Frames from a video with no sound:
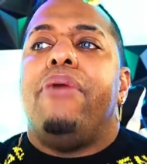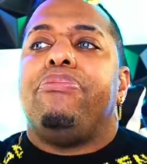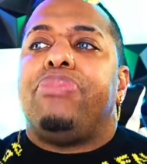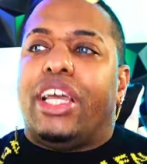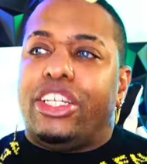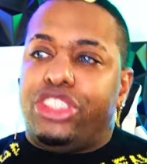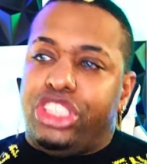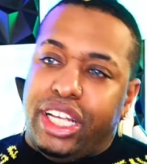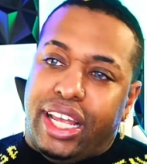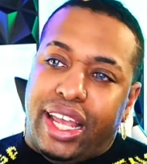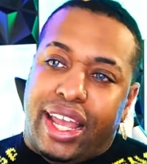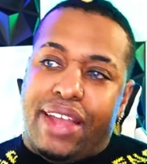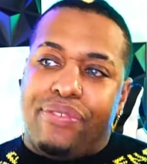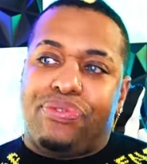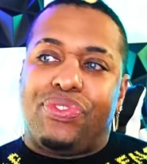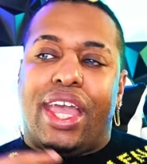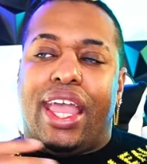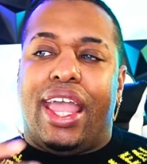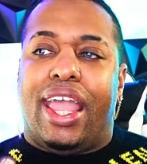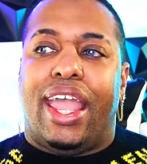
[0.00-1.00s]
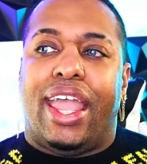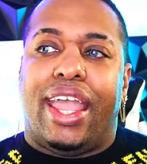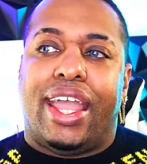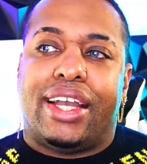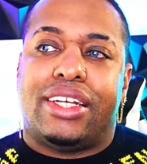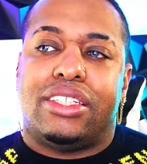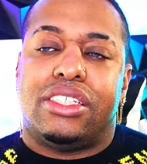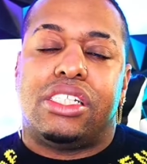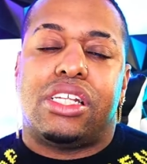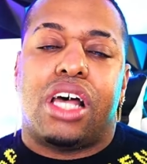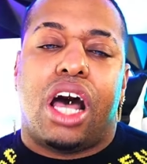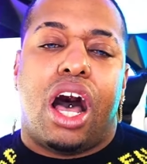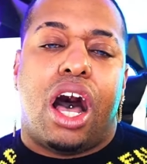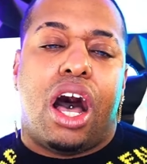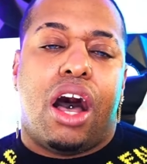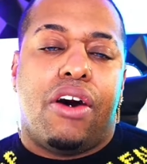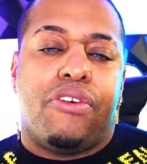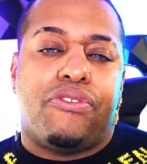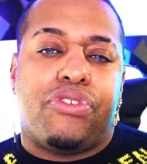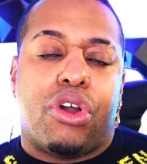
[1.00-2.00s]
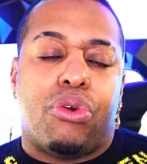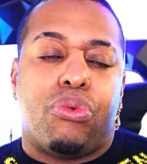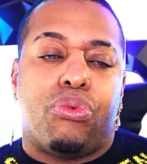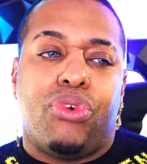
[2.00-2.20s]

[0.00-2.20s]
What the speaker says: then she hit the hands of